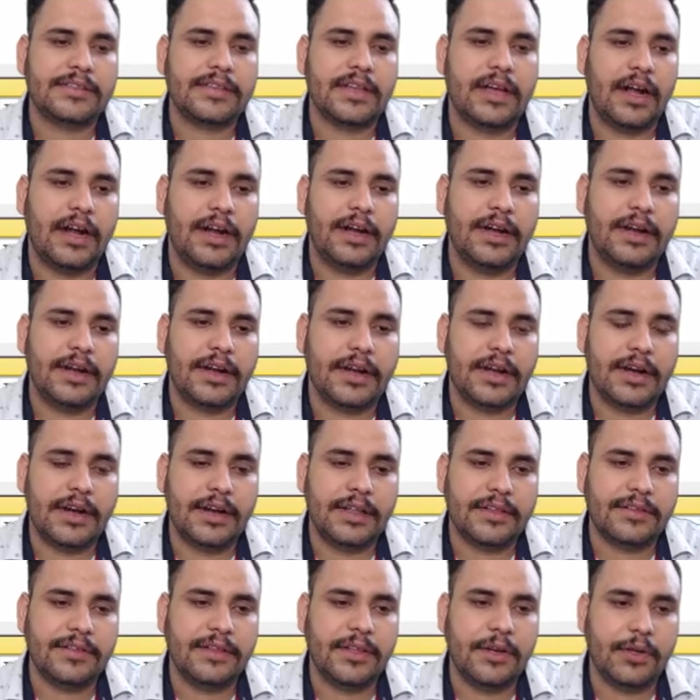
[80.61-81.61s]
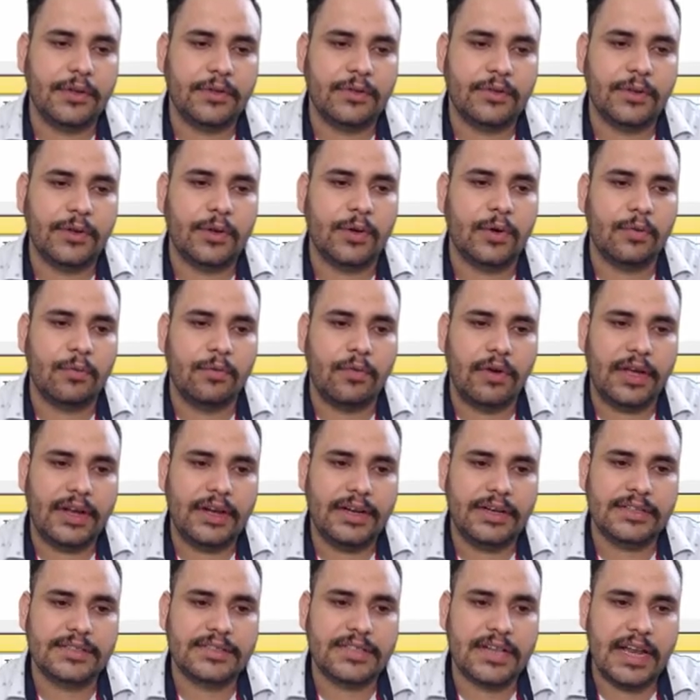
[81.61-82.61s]

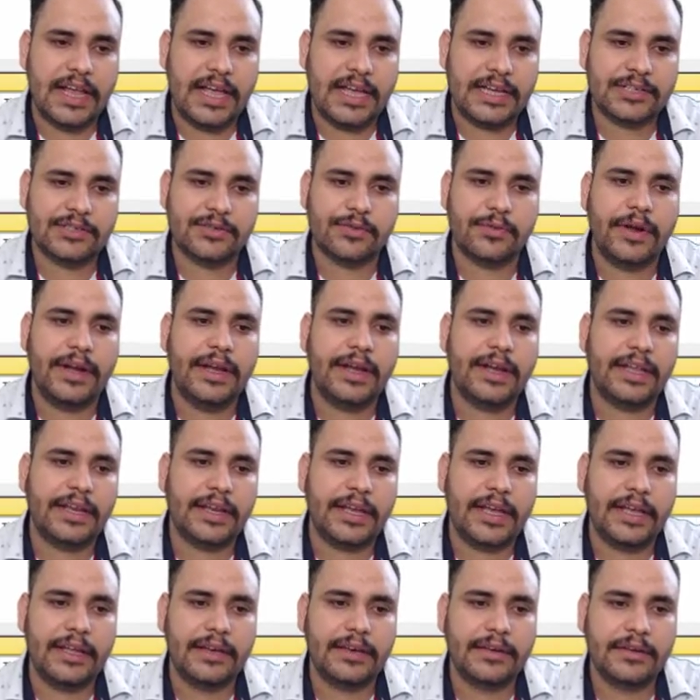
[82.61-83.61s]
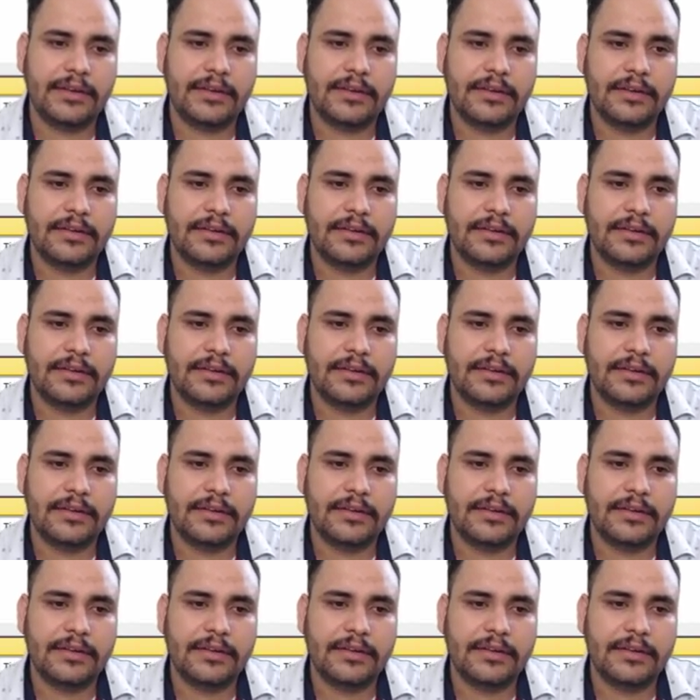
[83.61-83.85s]
100.0.0.1/29.